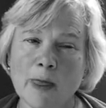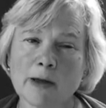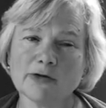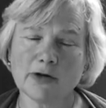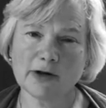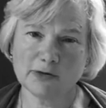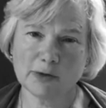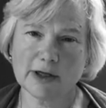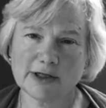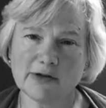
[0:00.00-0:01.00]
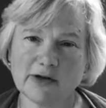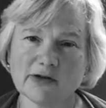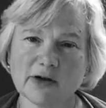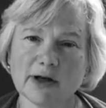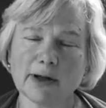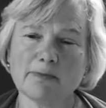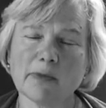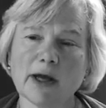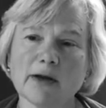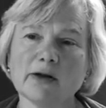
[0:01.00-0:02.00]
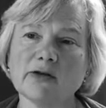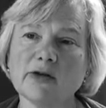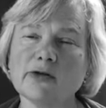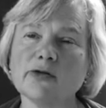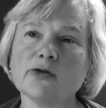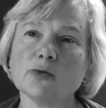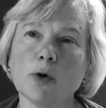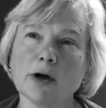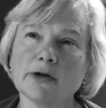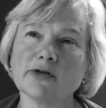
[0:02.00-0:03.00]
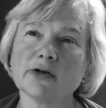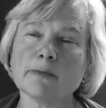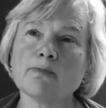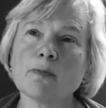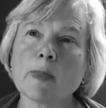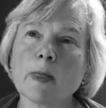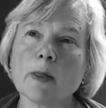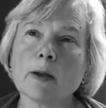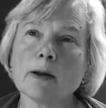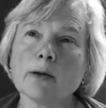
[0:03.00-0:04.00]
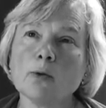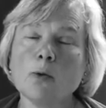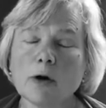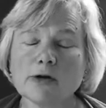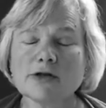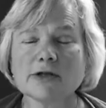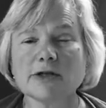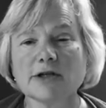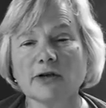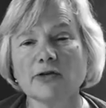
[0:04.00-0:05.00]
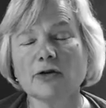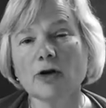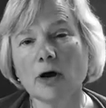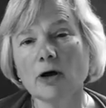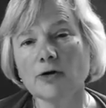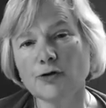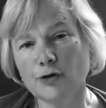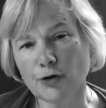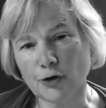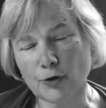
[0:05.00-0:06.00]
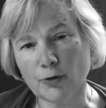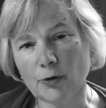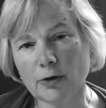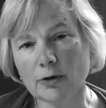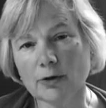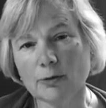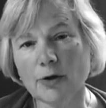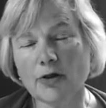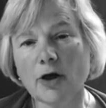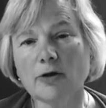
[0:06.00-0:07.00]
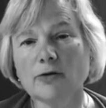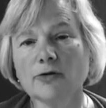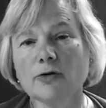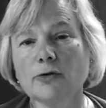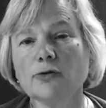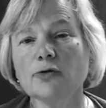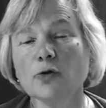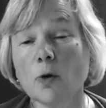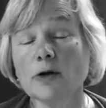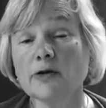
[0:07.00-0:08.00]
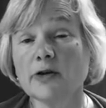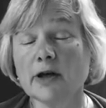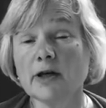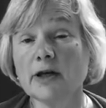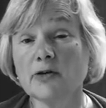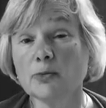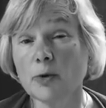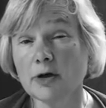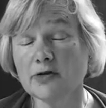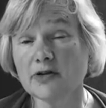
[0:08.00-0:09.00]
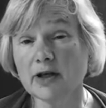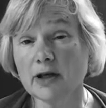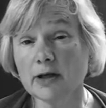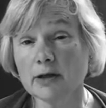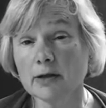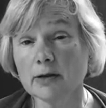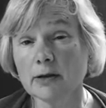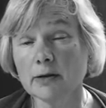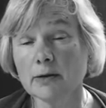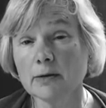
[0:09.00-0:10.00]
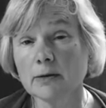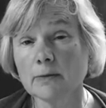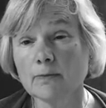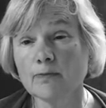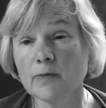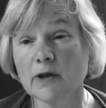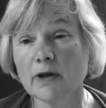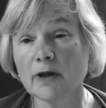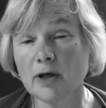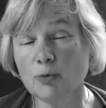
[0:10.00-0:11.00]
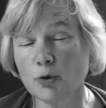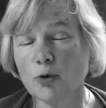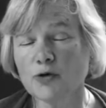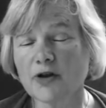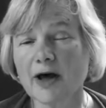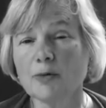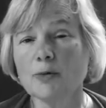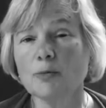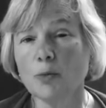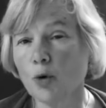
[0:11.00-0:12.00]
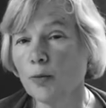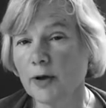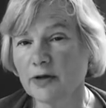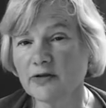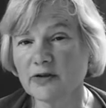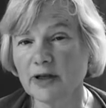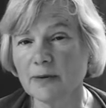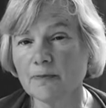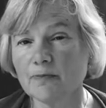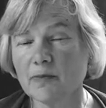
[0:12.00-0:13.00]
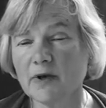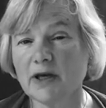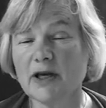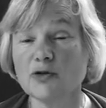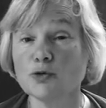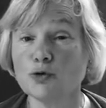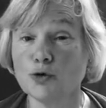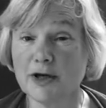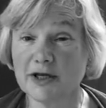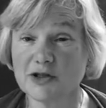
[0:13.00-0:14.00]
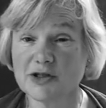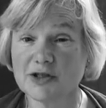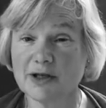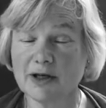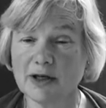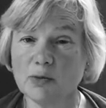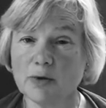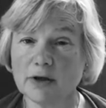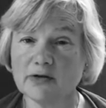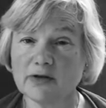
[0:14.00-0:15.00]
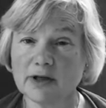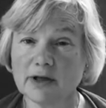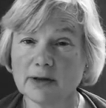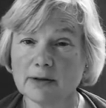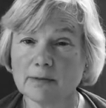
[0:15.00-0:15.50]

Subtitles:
So that's what I did this time. And the sentence was, what does God do with those who squander his mercy? He pours out more mercy. He is rich in mercy.